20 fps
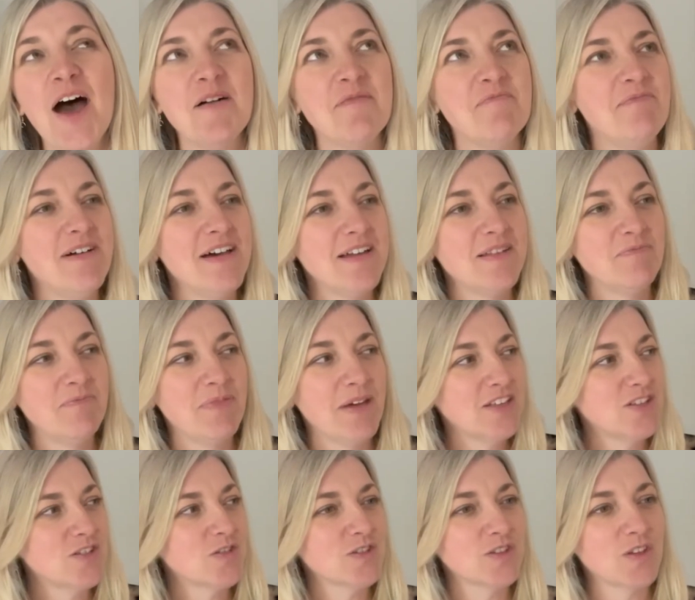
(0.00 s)
But
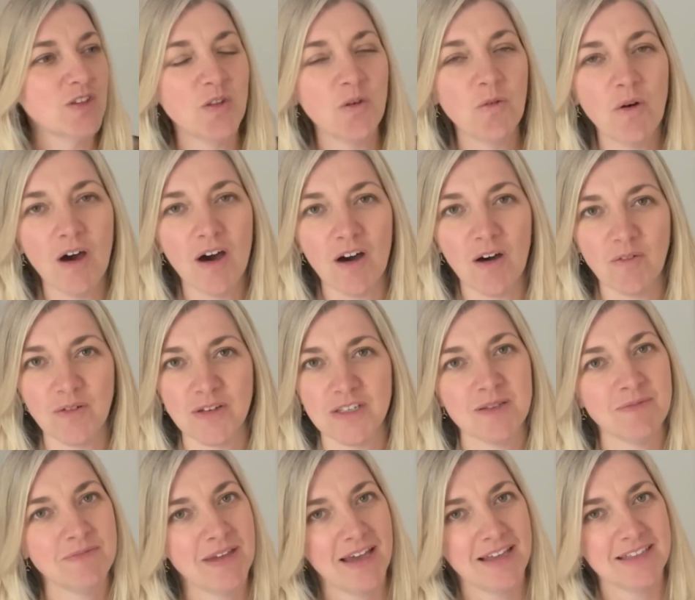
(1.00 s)
pictures on the wall, which
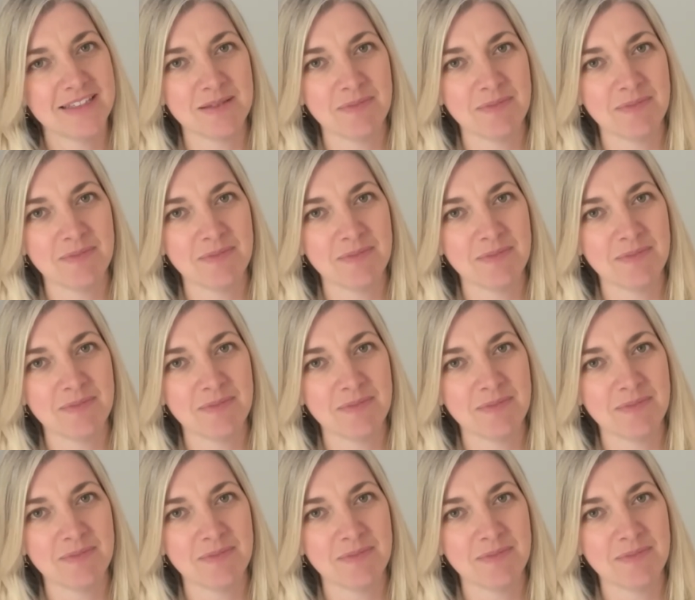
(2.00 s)
I'm not